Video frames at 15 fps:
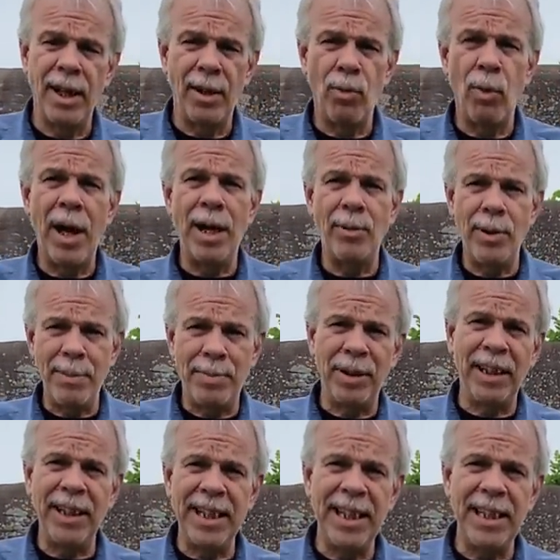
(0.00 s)
uh, why we
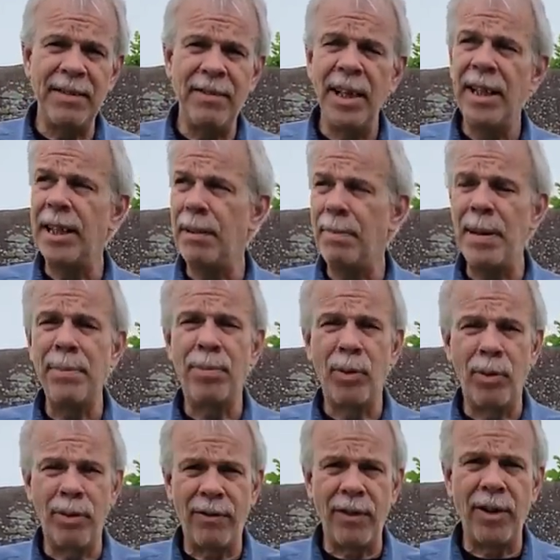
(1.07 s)
believe that
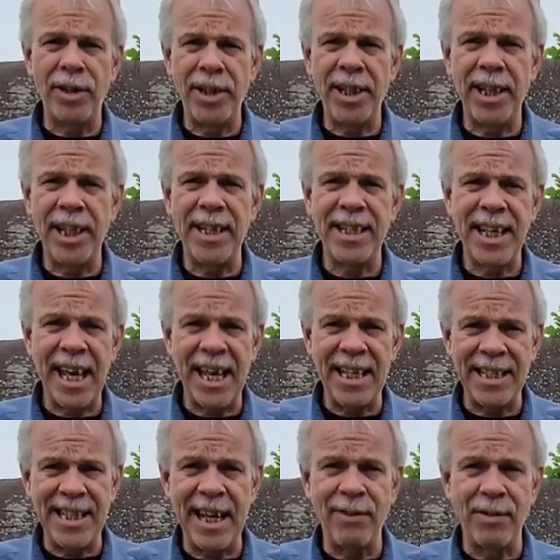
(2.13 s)
people refer to this
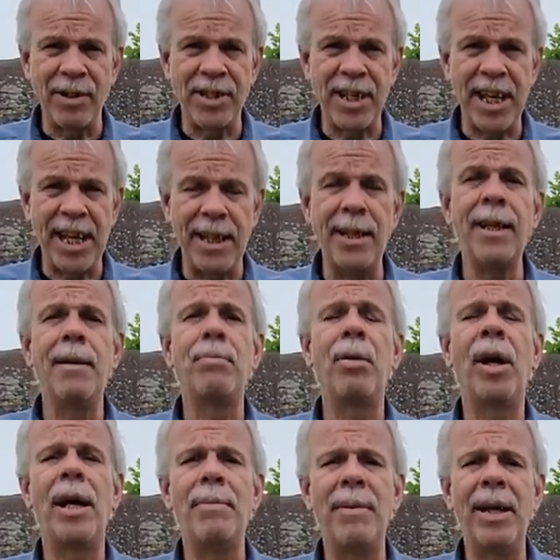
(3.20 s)
as Devil's Den
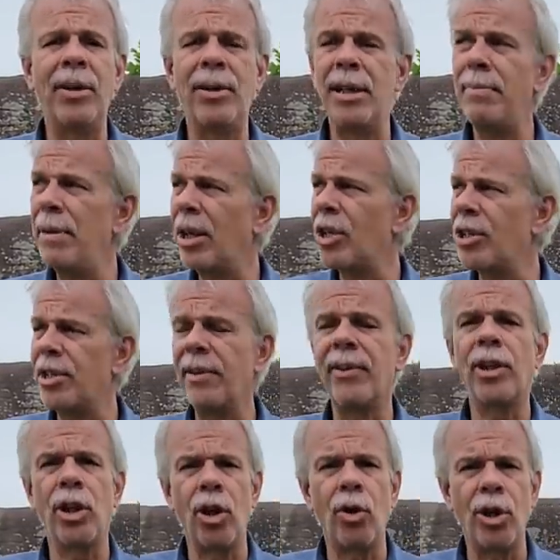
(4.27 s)
primarily because of
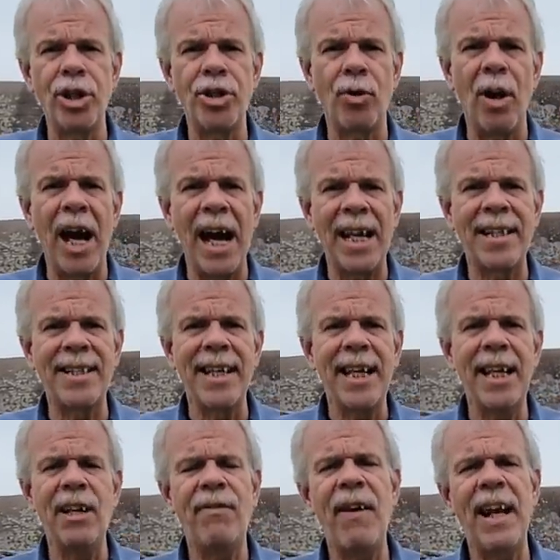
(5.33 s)
the large rocks
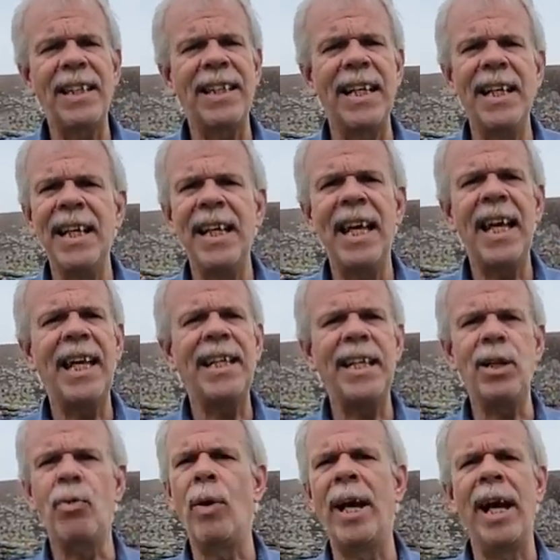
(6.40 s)
and the fact that
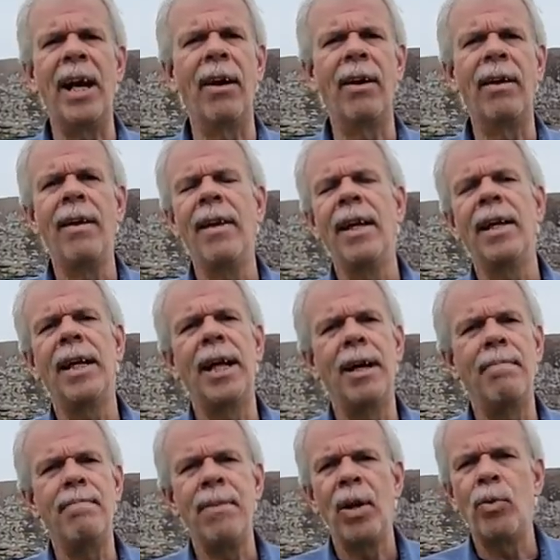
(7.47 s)
anywhere
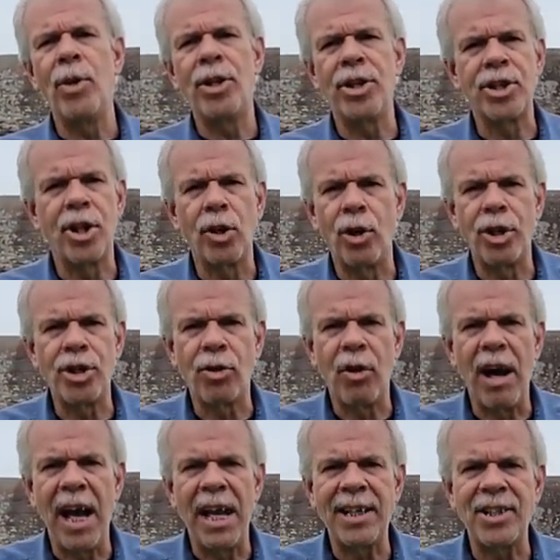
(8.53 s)
um, where there's large
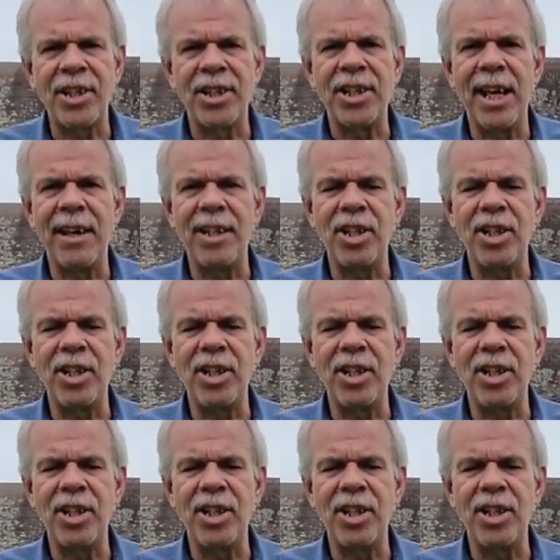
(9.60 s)
rocks is